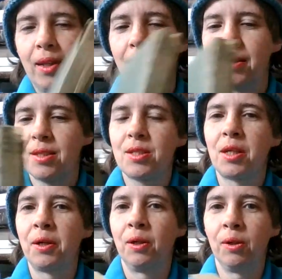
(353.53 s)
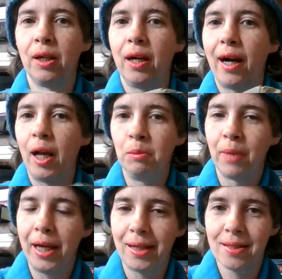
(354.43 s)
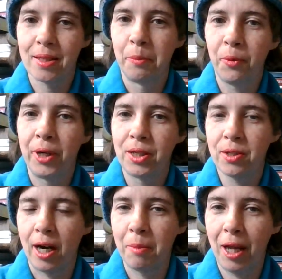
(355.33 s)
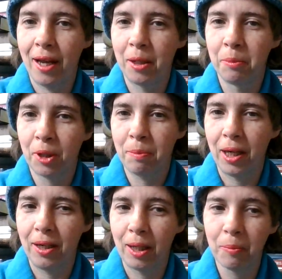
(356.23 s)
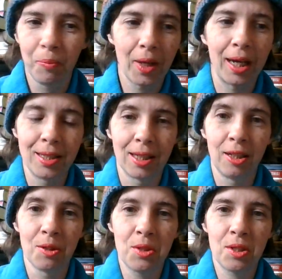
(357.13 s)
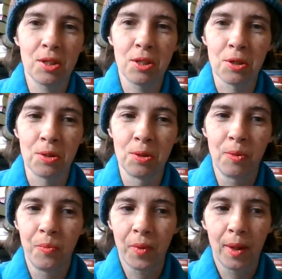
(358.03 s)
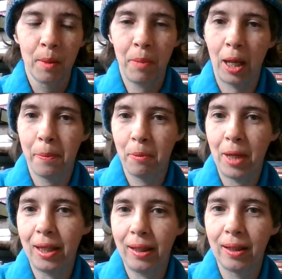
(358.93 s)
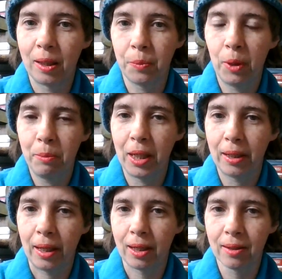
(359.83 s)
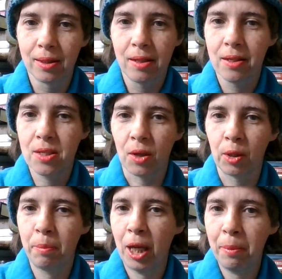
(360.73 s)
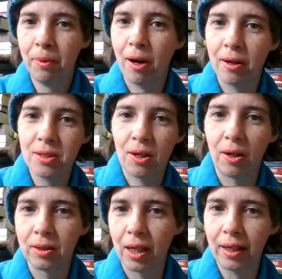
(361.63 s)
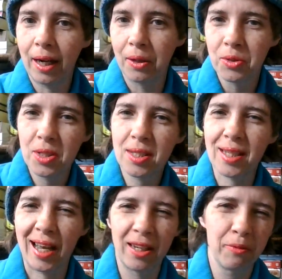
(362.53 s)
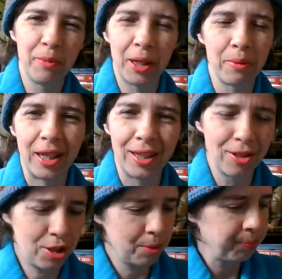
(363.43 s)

So I might at some point try my hand at bookbinding. I did used to do paper making and printmaking, so the paper arts are not outside of my range,